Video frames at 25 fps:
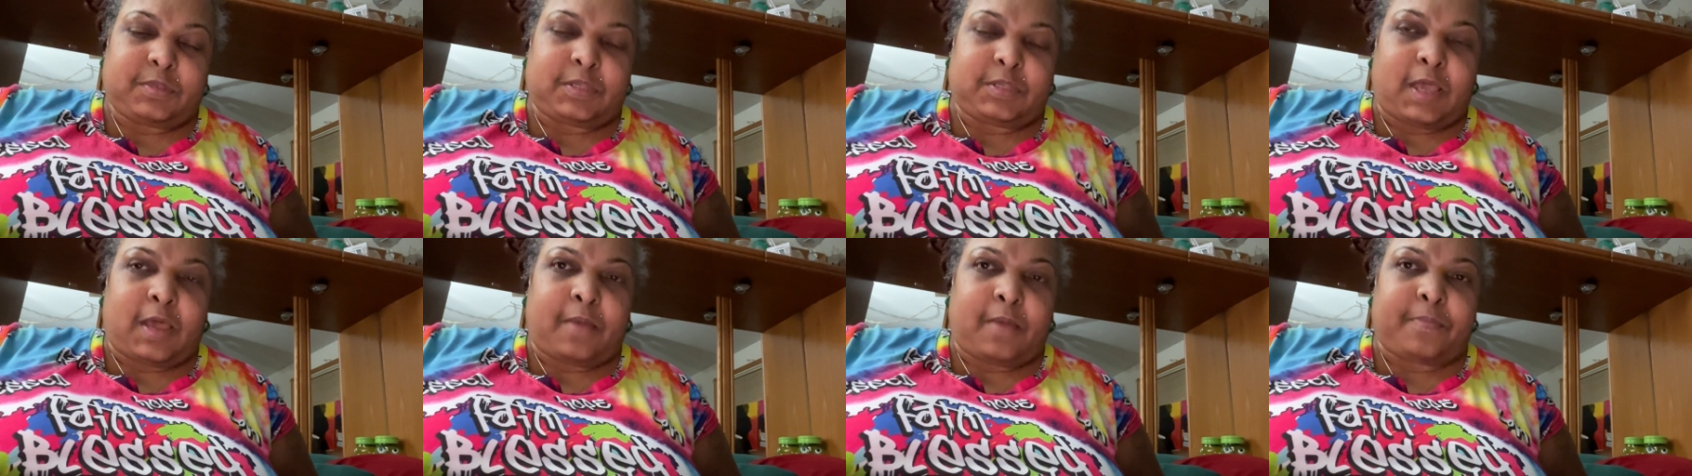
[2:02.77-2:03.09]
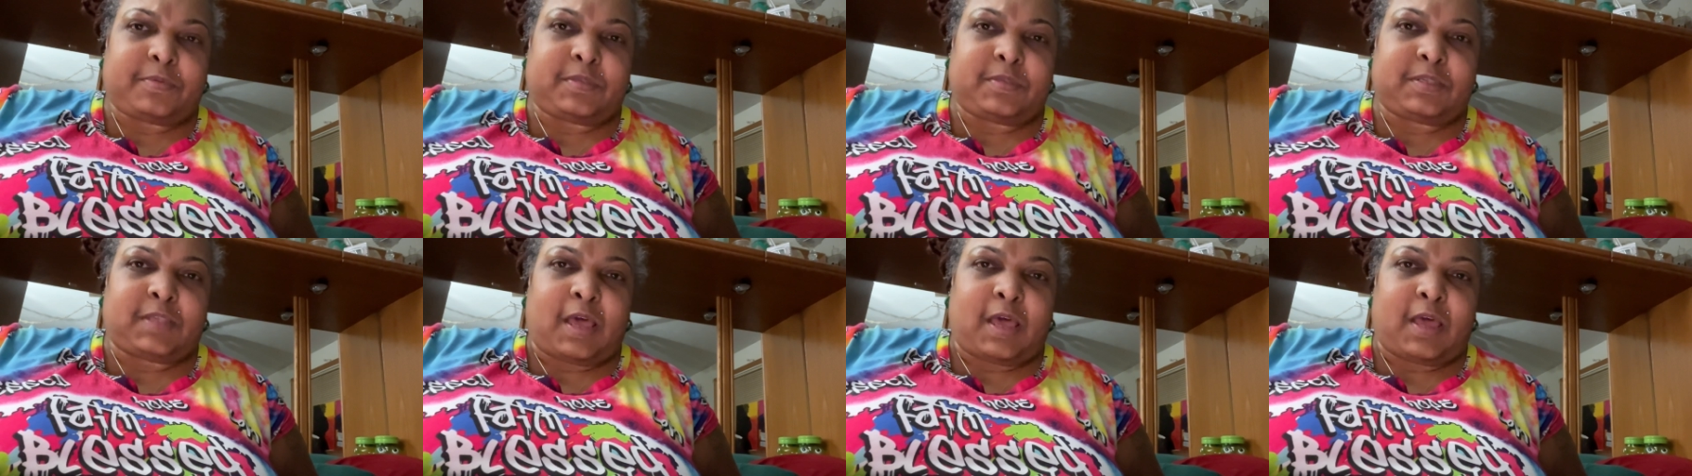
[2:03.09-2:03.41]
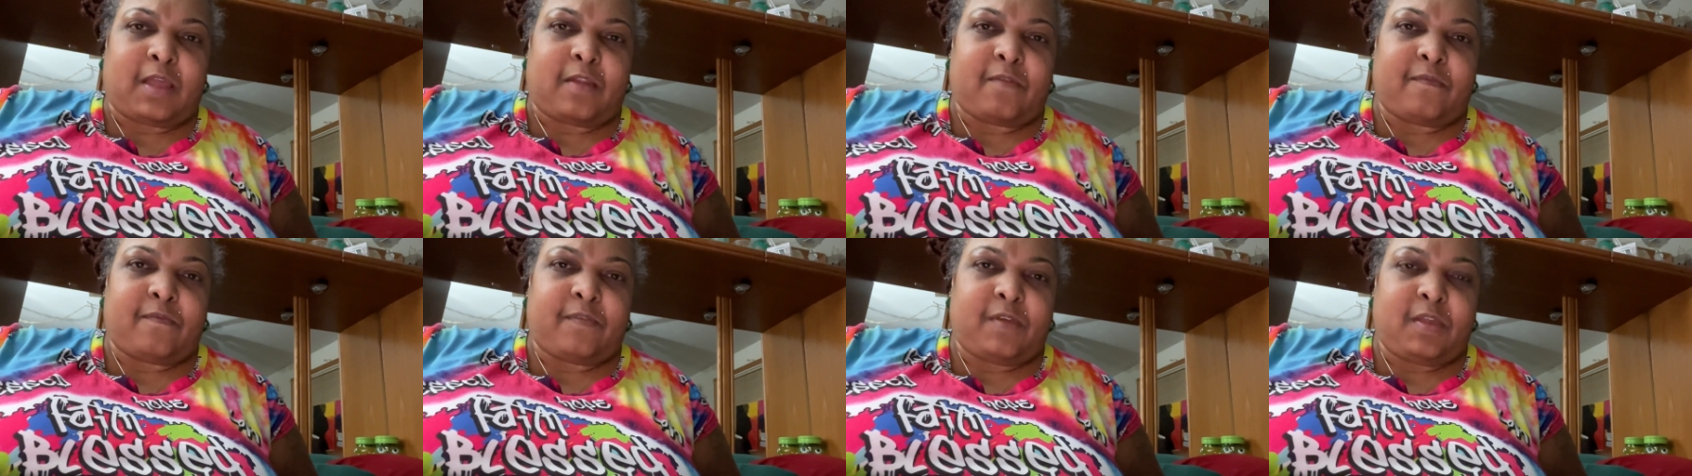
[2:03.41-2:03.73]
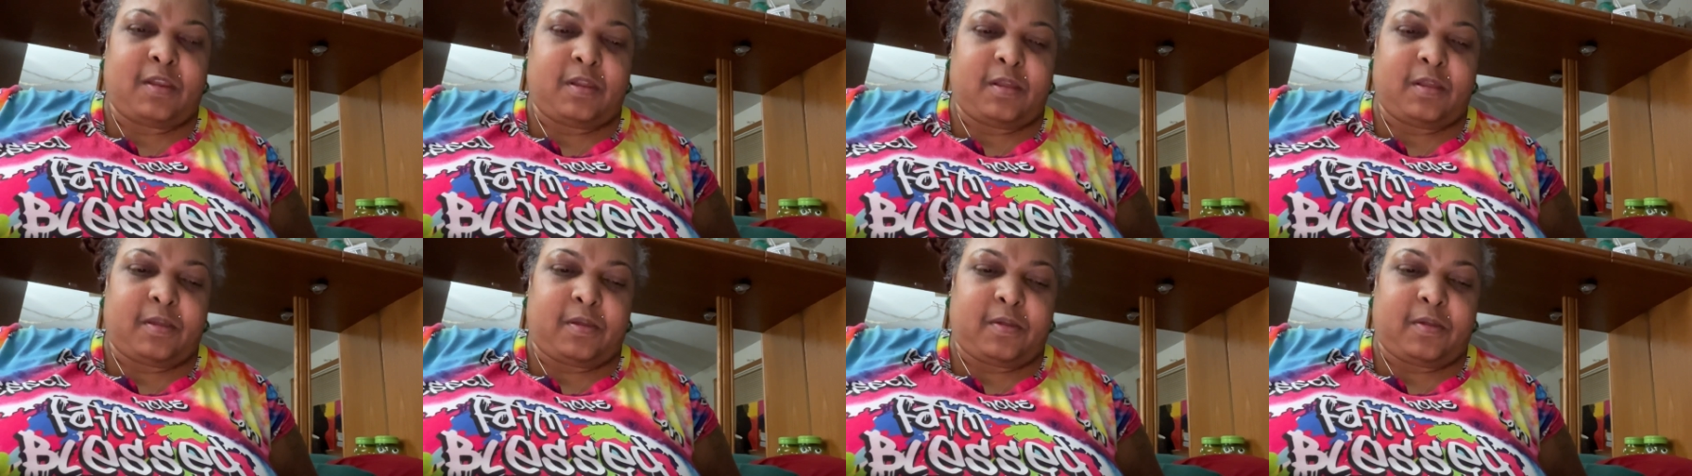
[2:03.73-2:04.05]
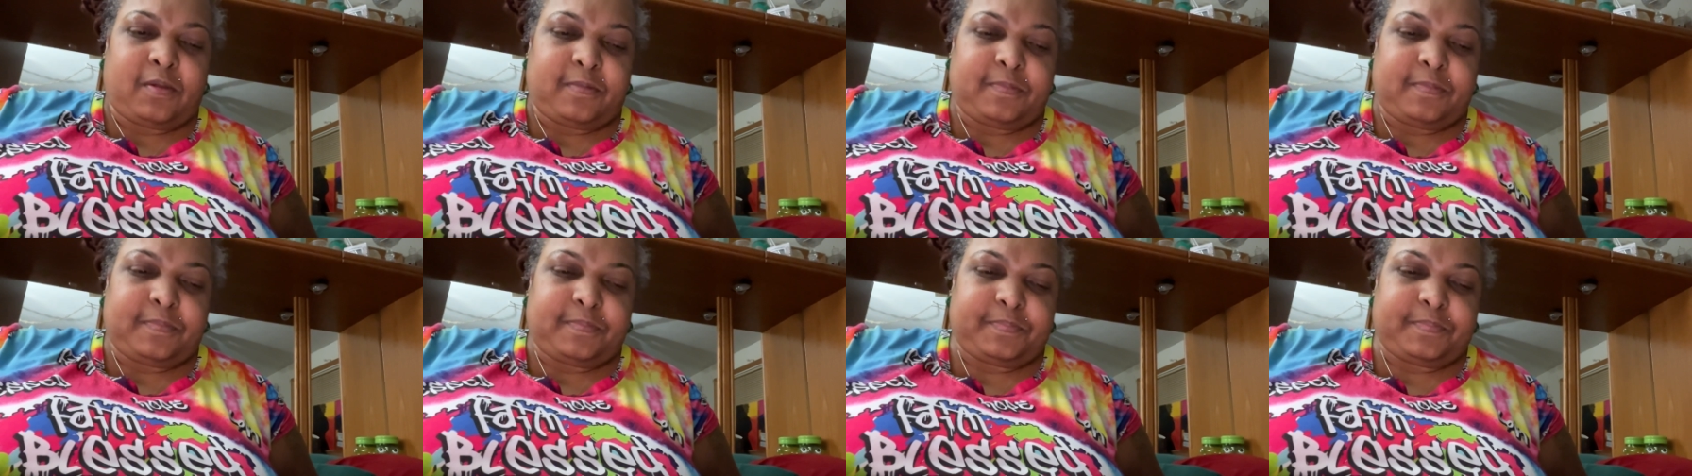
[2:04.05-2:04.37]
of apple cider
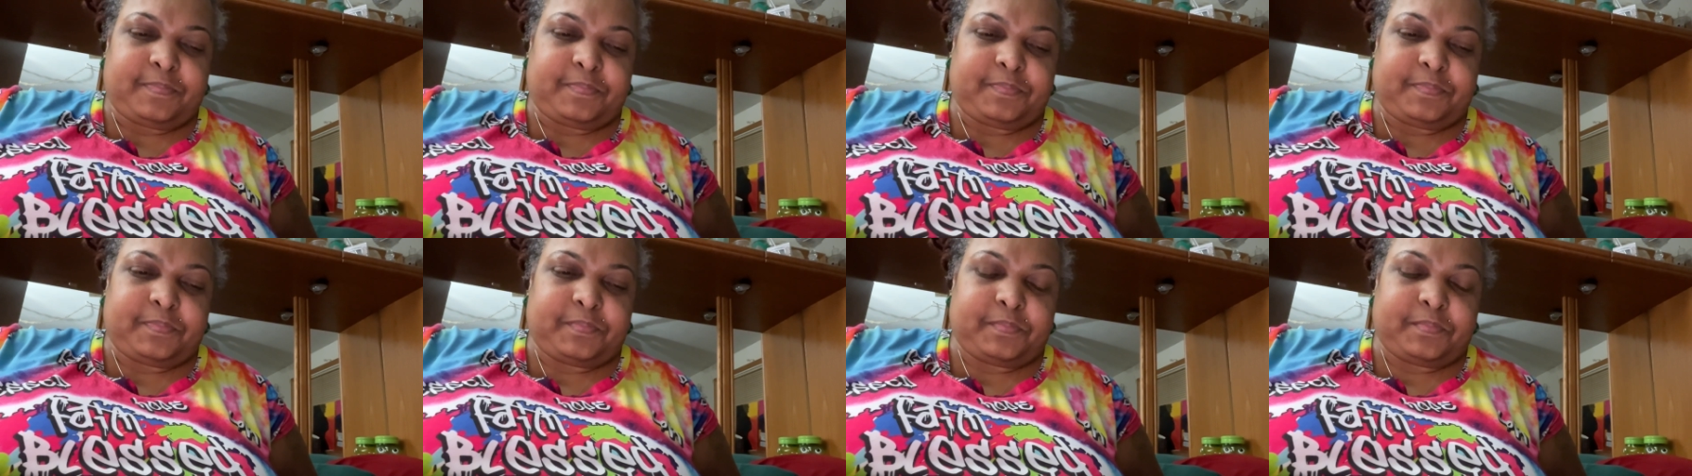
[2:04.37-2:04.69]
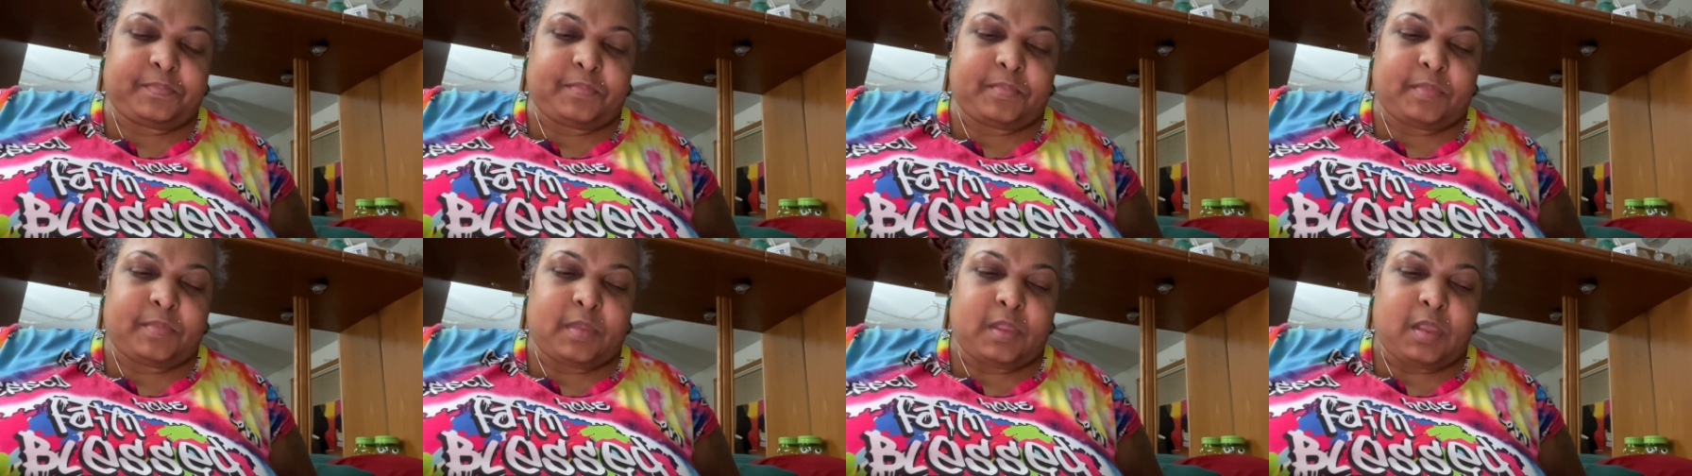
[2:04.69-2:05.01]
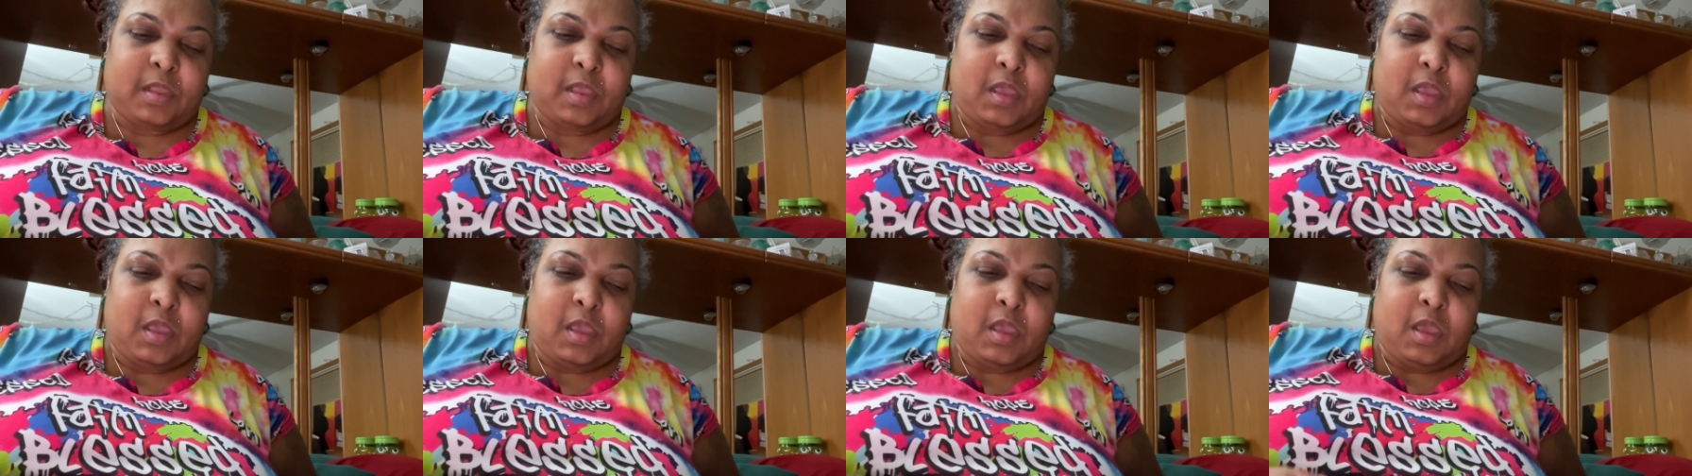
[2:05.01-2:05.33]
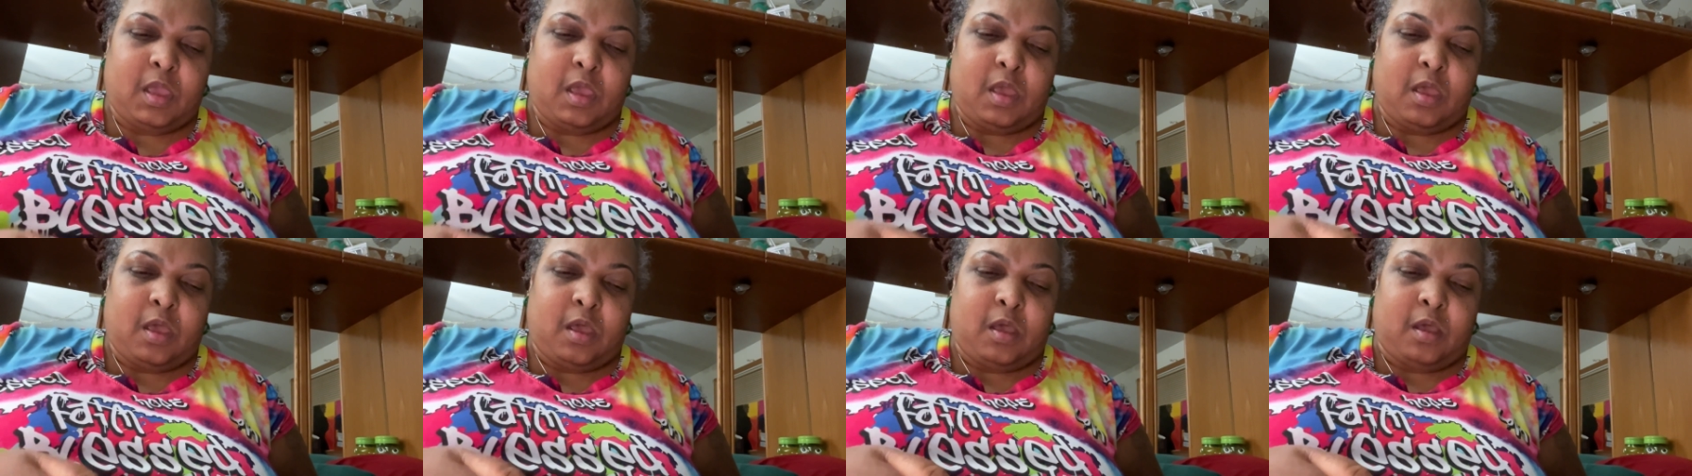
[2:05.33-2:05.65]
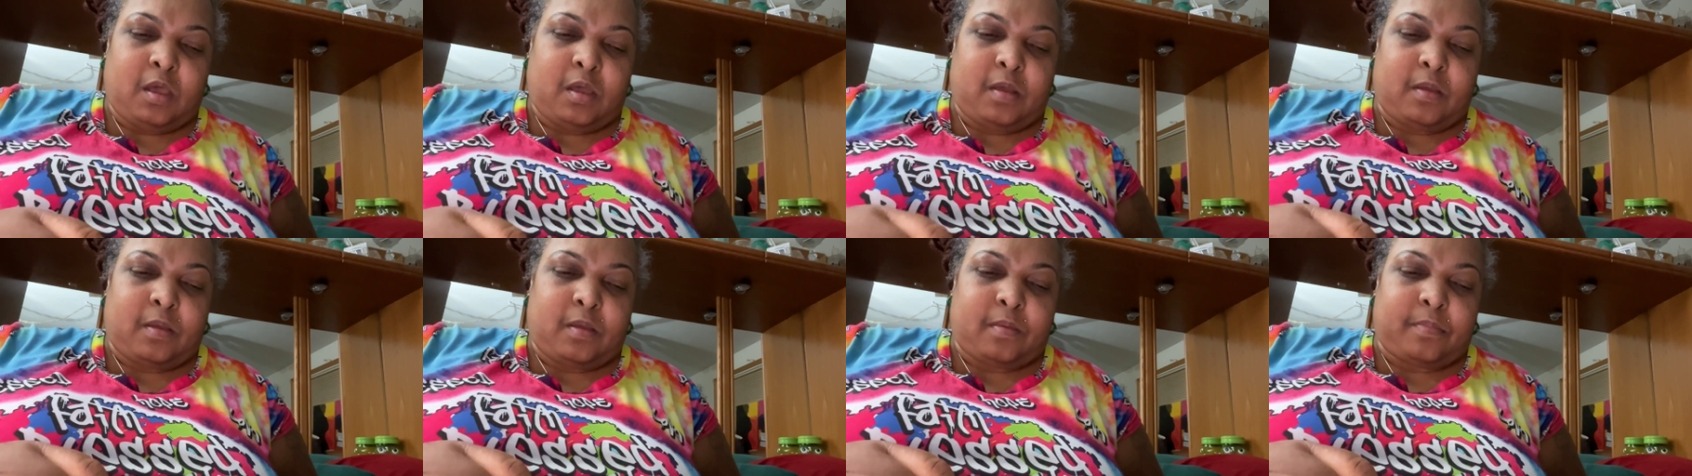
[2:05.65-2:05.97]
vinegar,
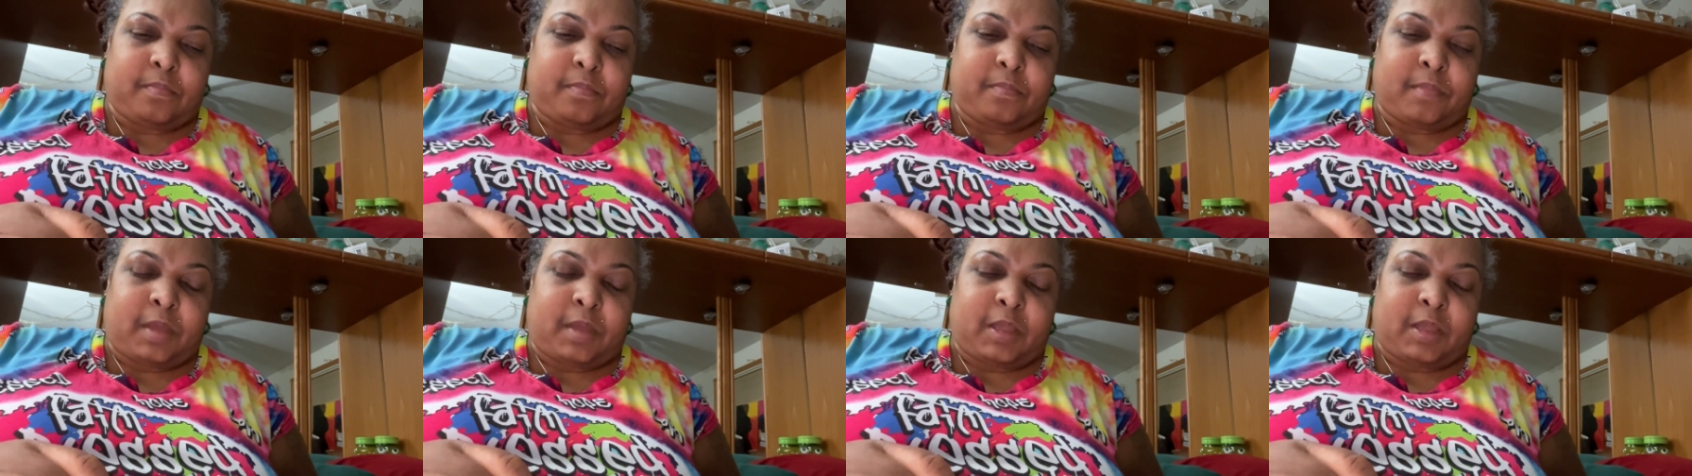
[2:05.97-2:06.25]
um,